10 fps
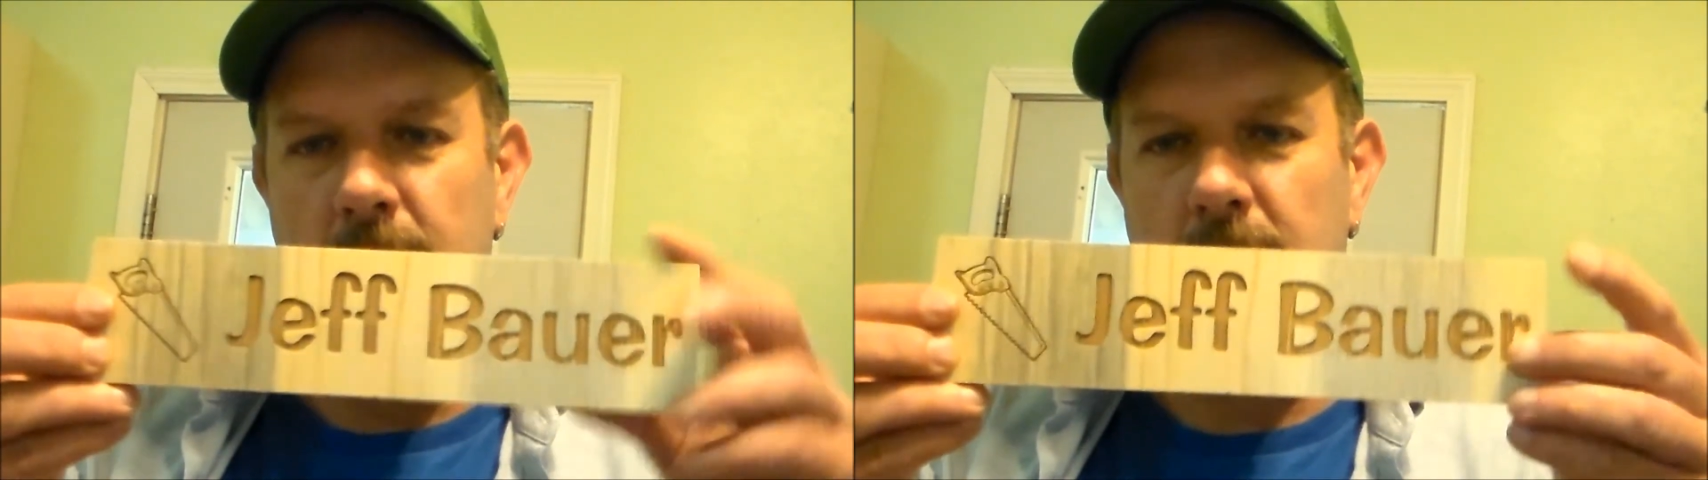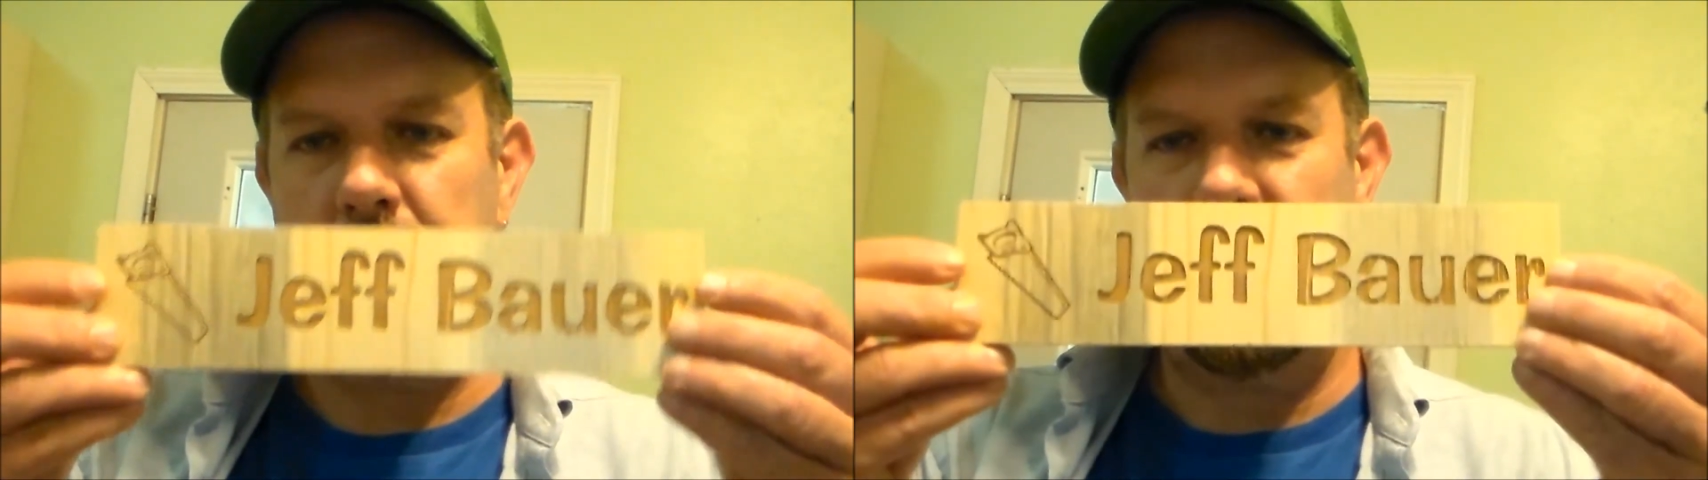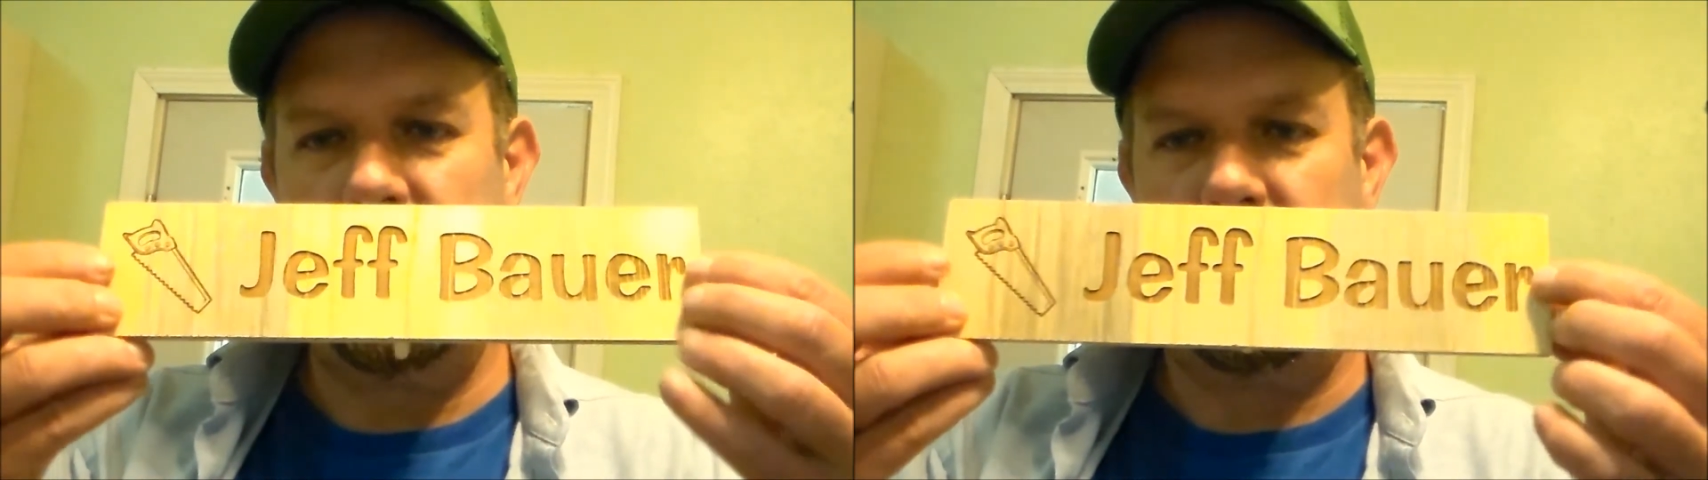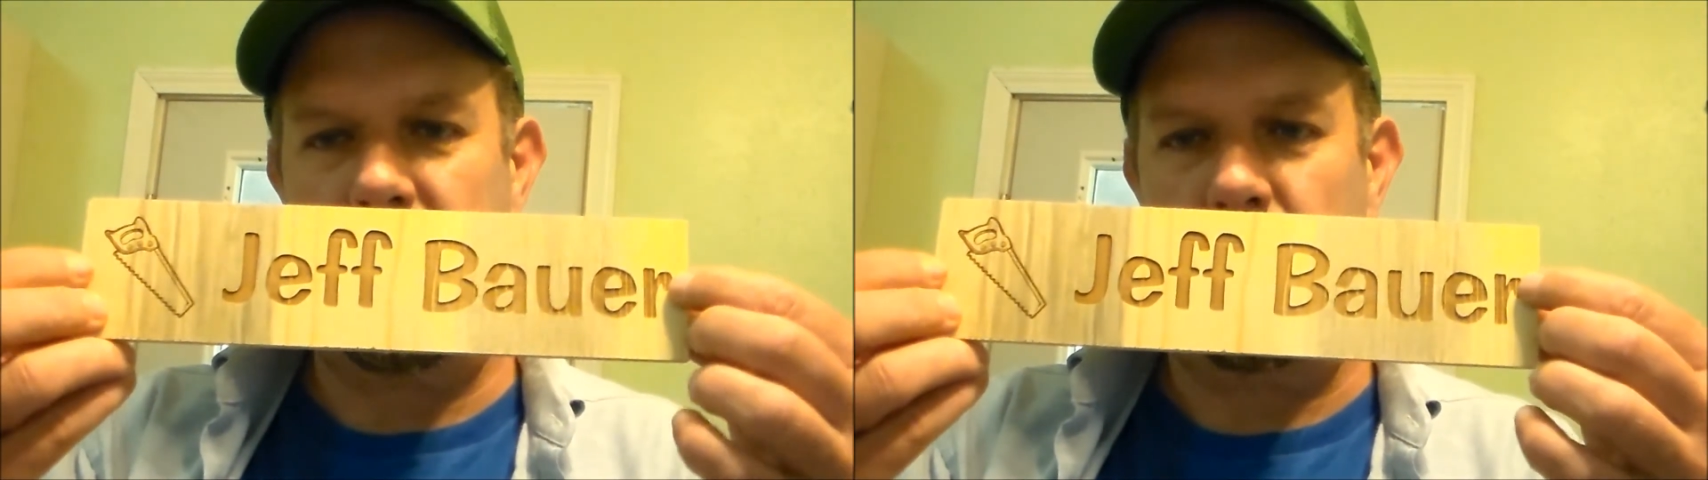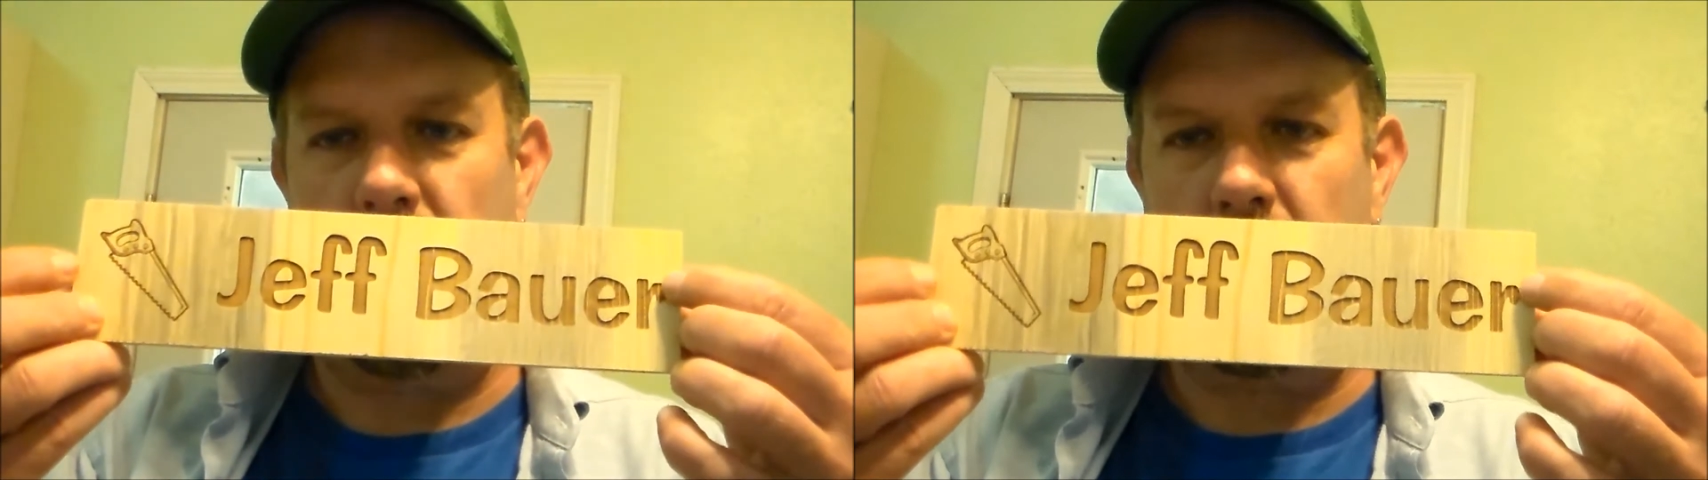wouldn't be
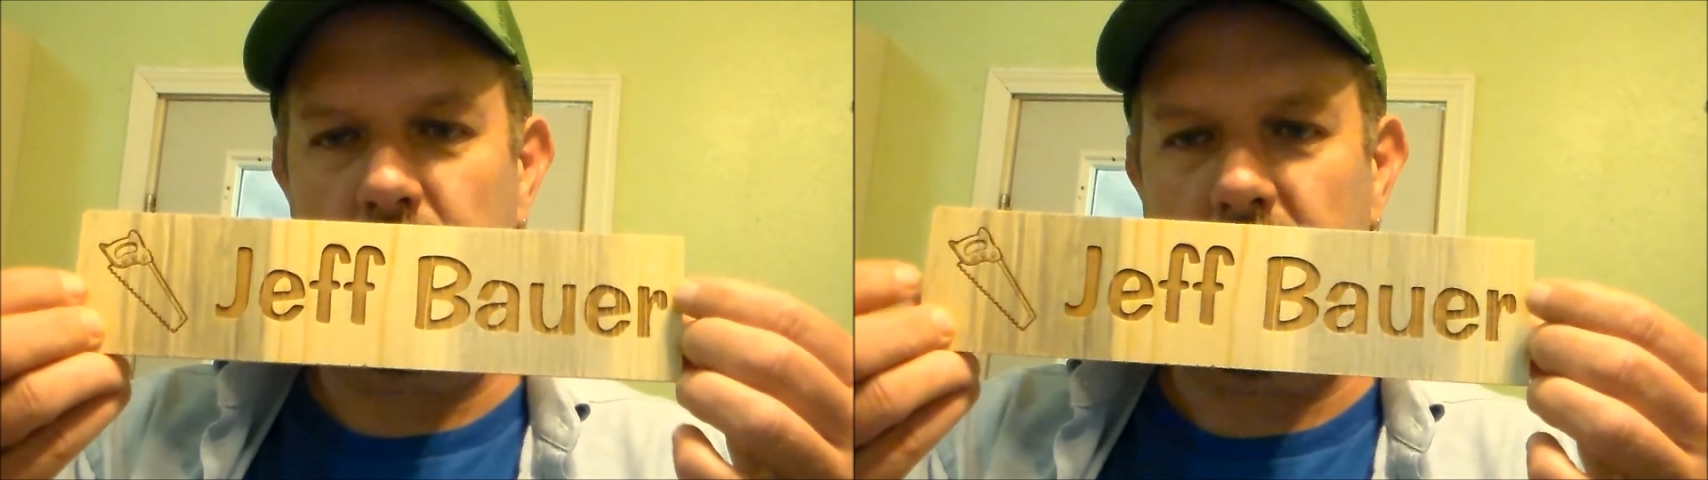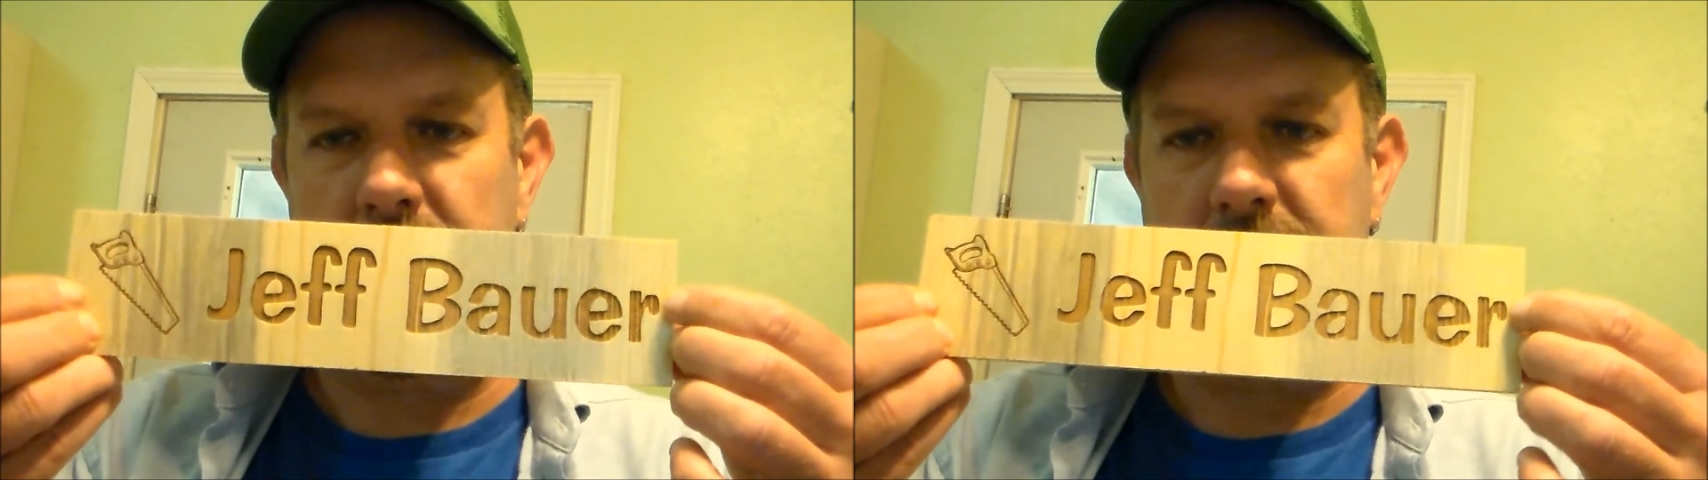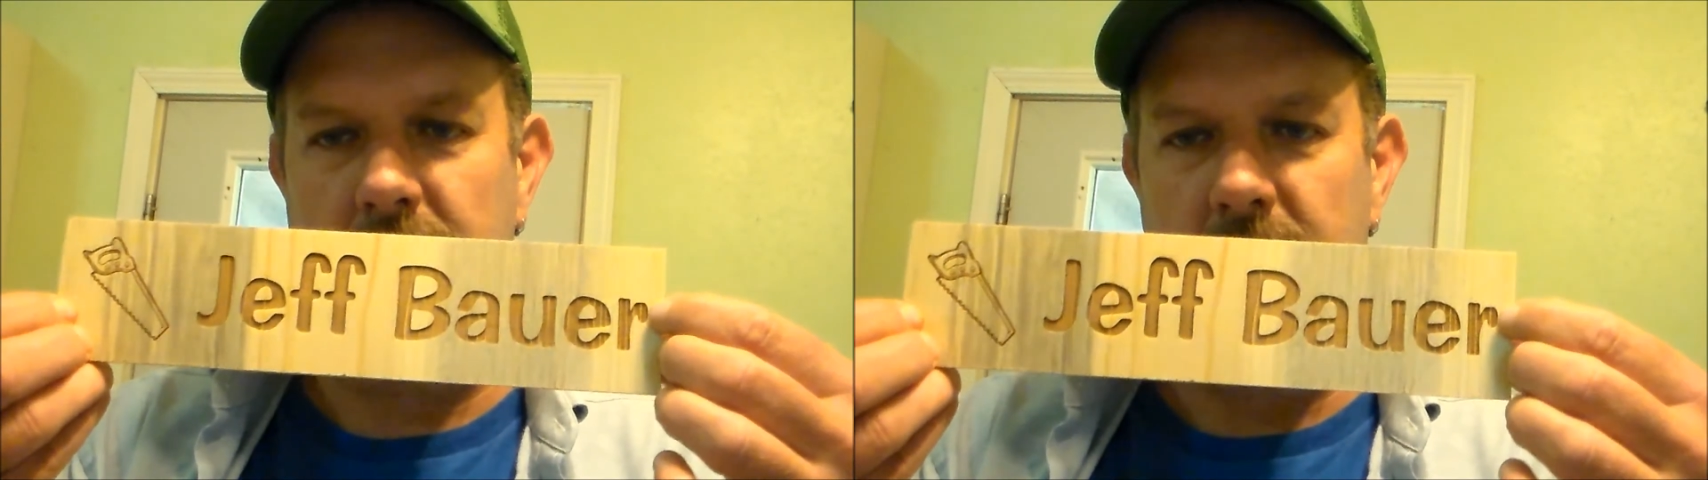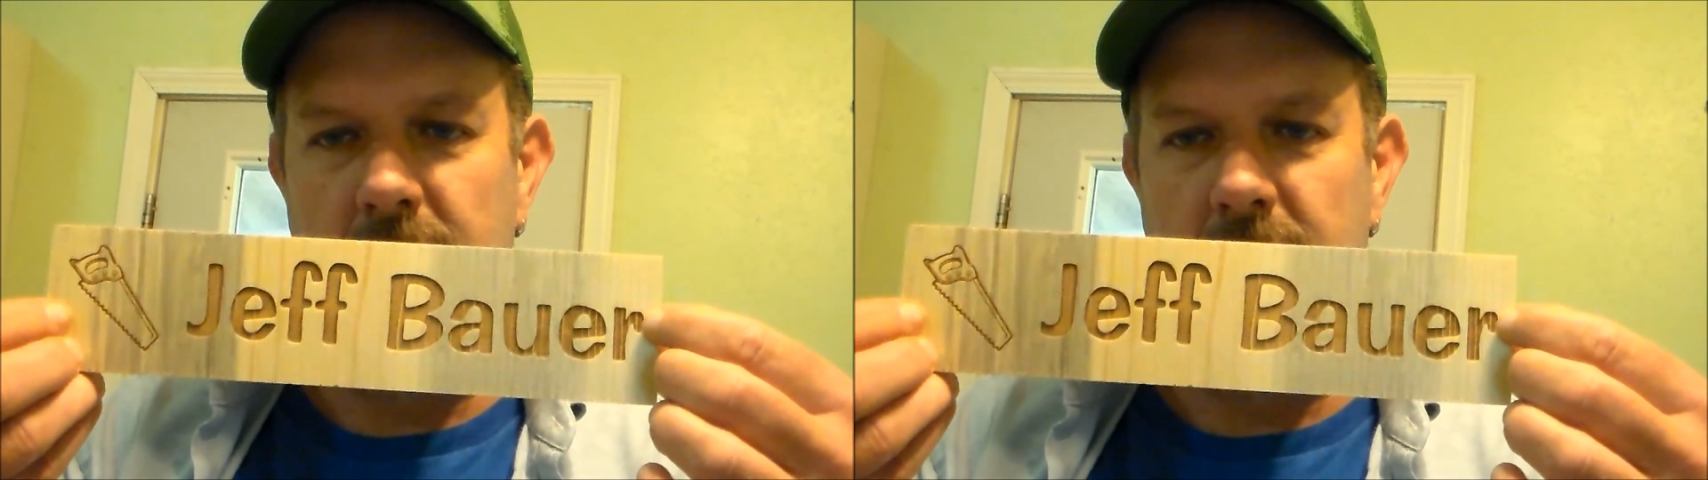anything wrong with